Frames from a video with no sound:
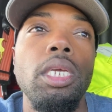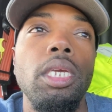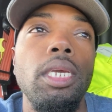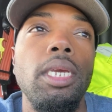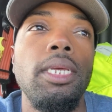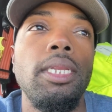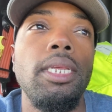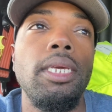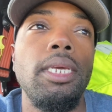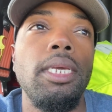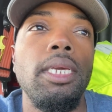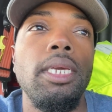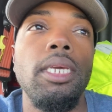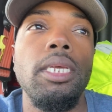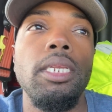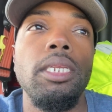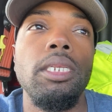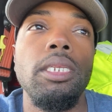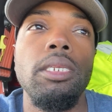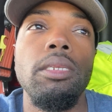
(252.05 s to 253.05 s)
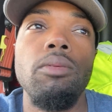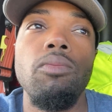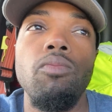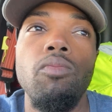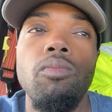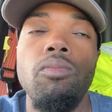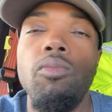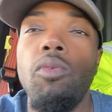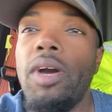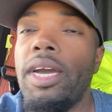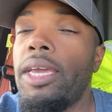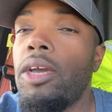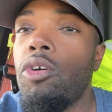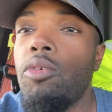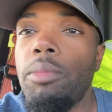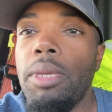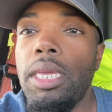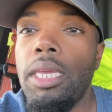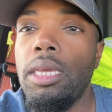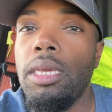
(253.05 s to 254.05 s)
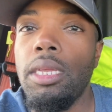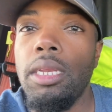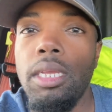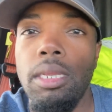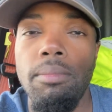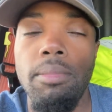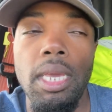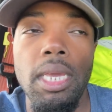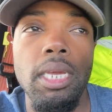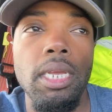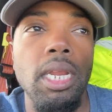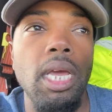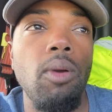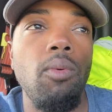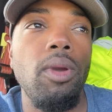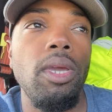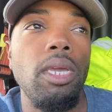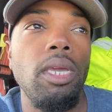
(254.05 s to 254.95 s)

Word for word: and then Wyoming, and then making our way